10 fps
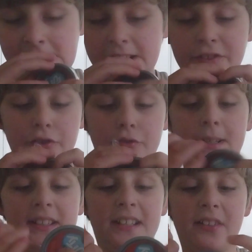Let's use
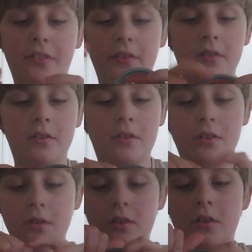my key.
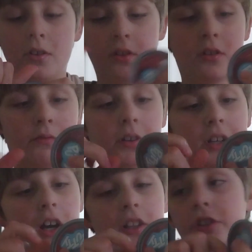
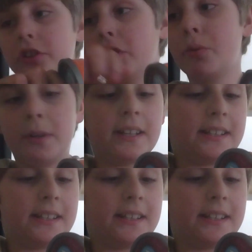What color do we